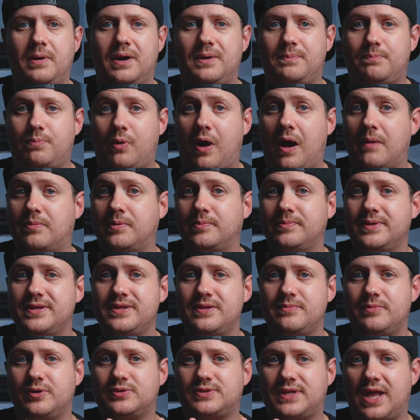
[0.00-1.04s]
But probably
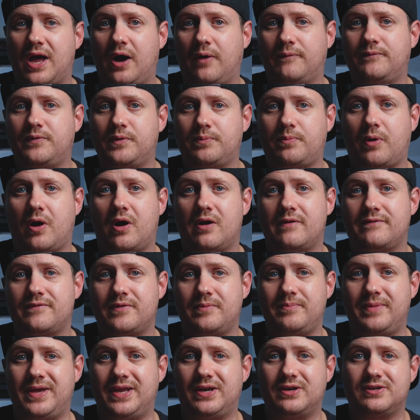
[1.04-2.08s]
the most helpful part of
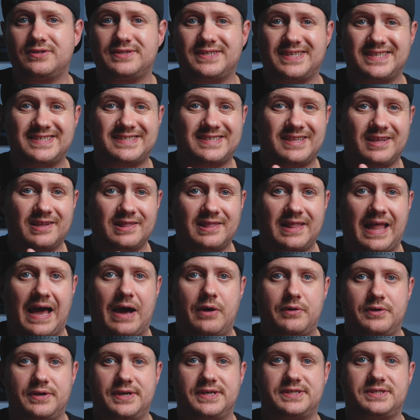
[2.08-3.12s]
the meters is the
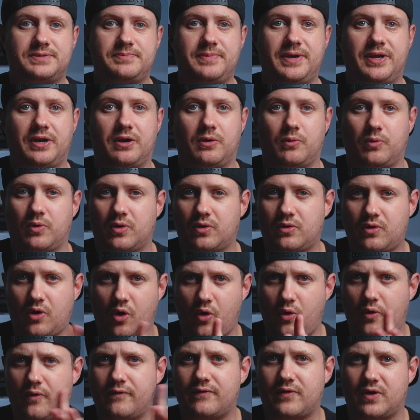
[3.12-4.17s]
loudness meter. We'll
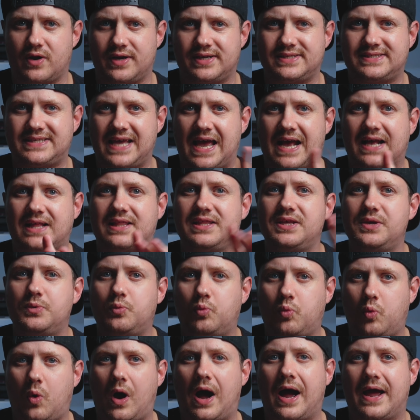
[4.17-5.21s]
go over exactly
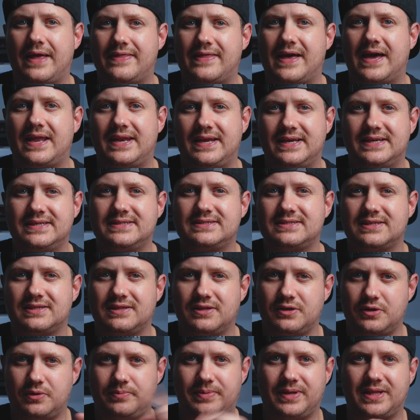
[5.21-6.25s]
why that is a
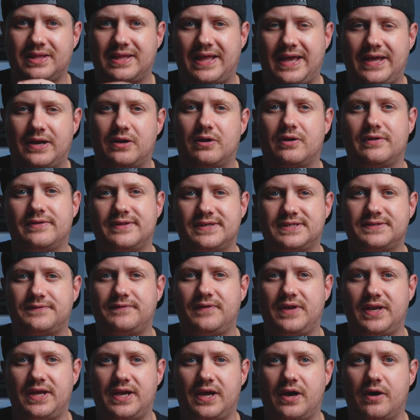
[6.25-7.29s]
little bit later in this
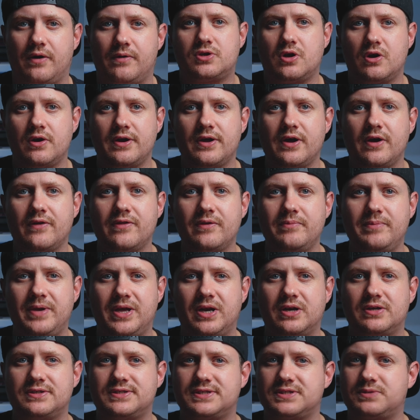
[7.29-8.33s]
video. Turning on the
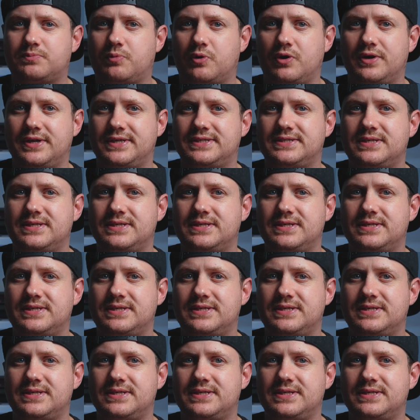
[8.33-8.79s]
meters is pretty